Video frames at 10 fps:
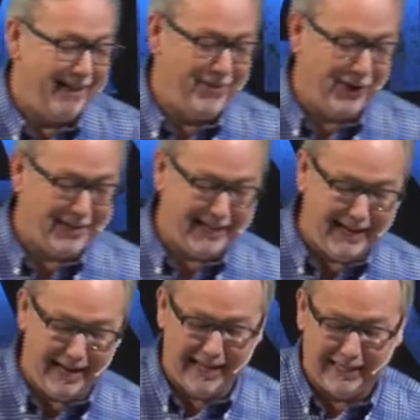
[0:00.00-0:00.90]
I've noticed
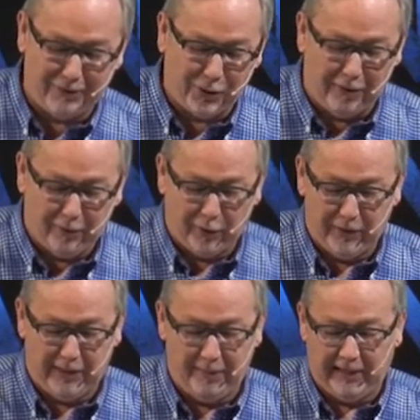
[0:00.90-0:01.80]
uh, as I've traveled
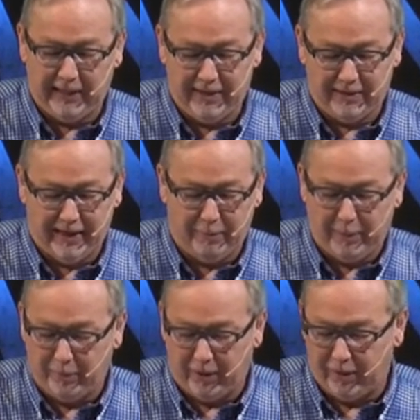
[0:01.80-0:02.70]
over to the Middle East, taking
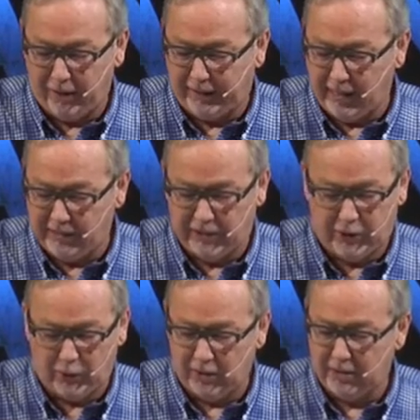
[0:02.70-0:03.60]
people on archaeology
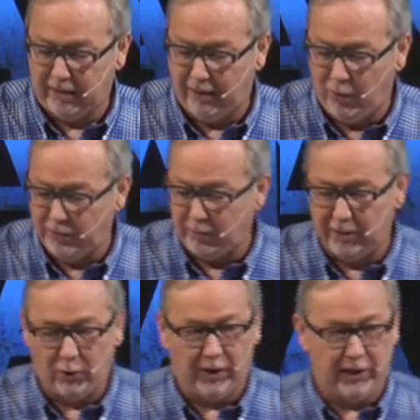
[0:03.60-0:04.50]
tours, I always run
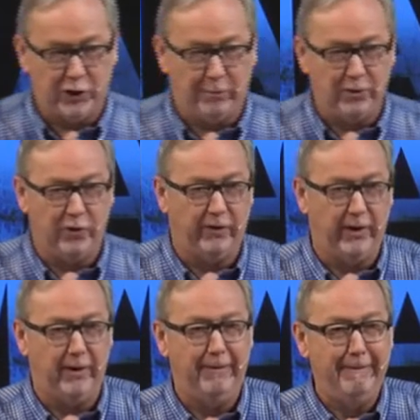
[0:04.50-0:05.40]
into a lot of Germans over
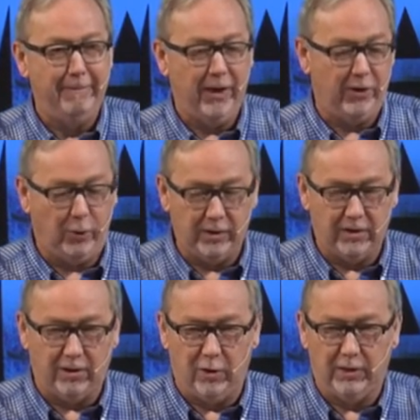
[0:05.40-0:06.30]
there. Uh, they're
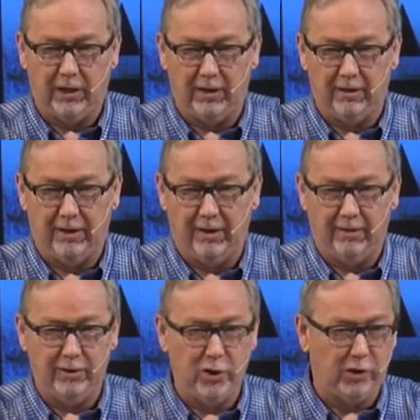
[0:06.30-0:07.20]
always in the hotel,
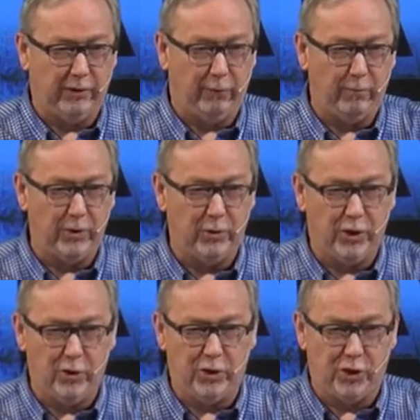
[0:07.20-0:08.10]
uh, usually from, there's
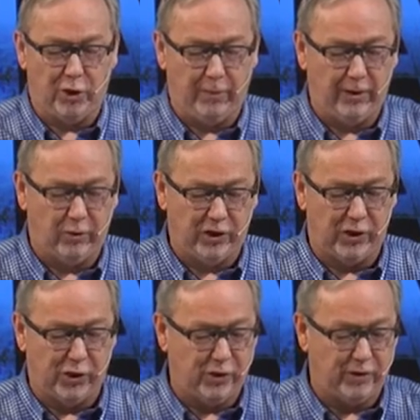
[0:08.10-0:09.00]
huge German
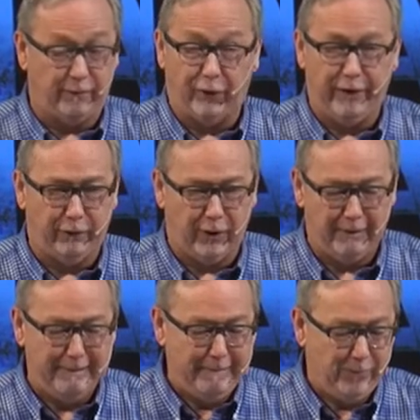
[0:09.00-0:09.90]
Christian churches in Frankfurt
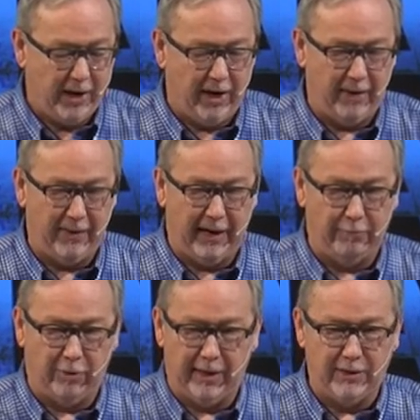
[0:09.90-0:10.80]
uh, that
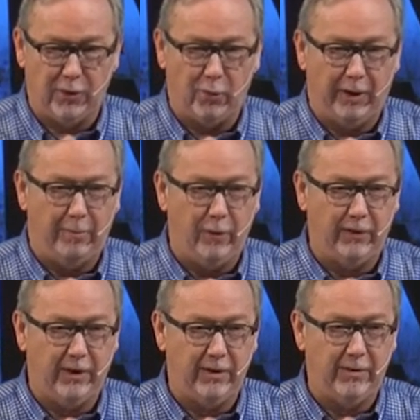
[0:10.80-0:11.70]
I've run into when I'm
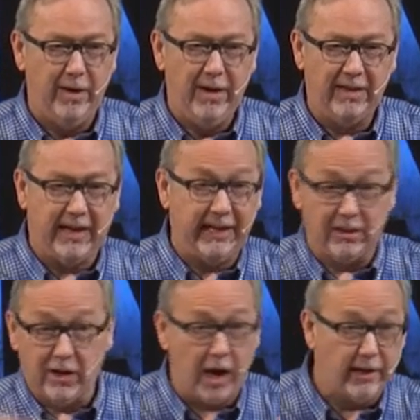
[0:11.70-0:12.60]
over there. And as I get
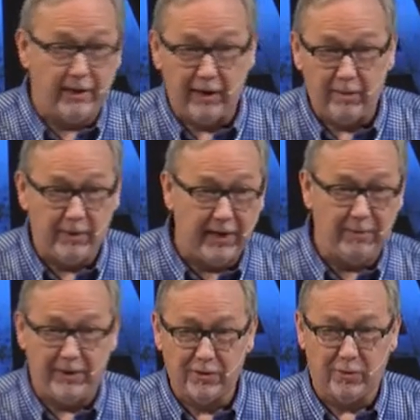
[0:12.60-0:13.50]
to talking to them and
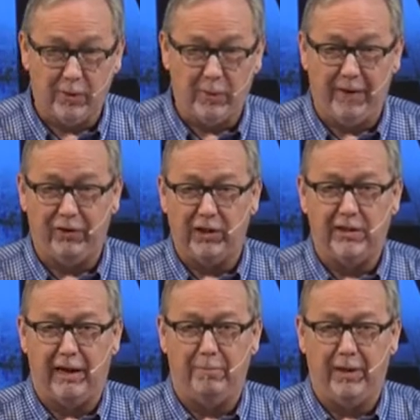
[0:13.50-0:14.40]
Amy, we, we have a good
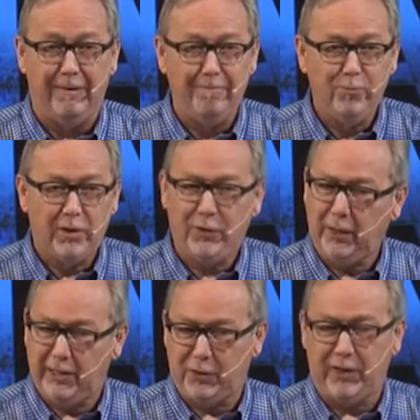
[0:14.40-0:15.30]
time. But it's
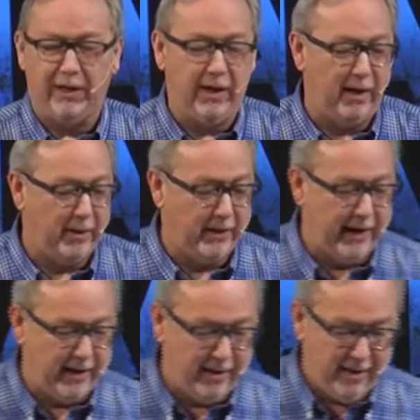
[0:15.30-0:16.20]
really interesting. Uh,
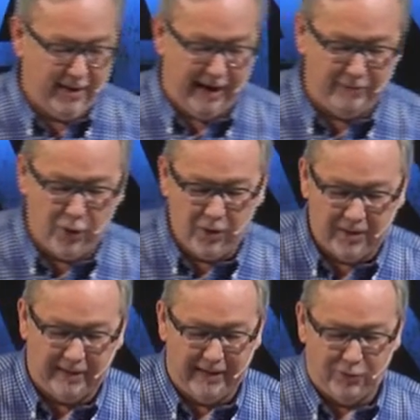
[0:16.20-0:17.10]
they, I've
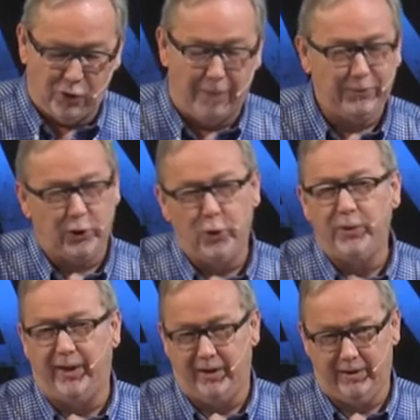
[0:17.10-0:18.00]
noticed that they've dropped the
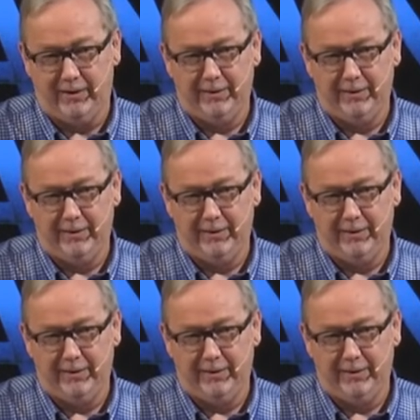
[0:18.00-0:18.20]
Guten